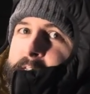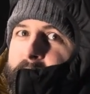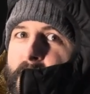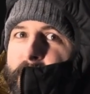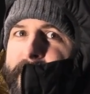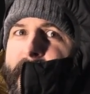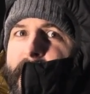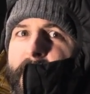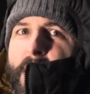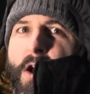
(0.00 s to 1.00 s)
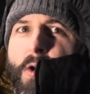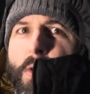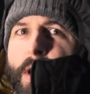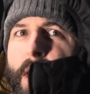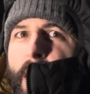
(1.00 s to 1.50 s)
Oh yeah, oh.
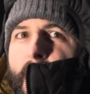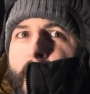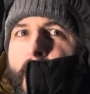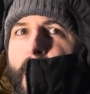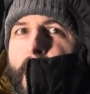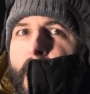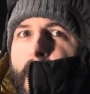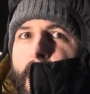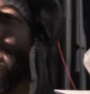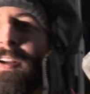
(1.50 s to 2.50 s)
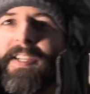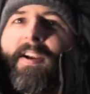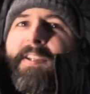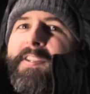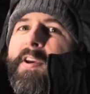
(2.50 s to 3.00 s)

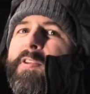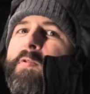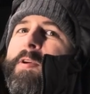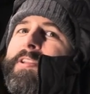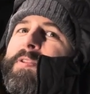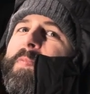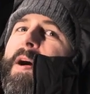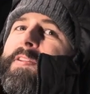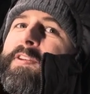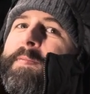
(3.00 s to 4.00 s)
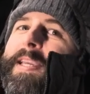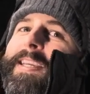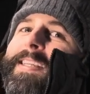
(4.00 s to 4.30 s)
Arcteryx, yo, you wanna sponsor me?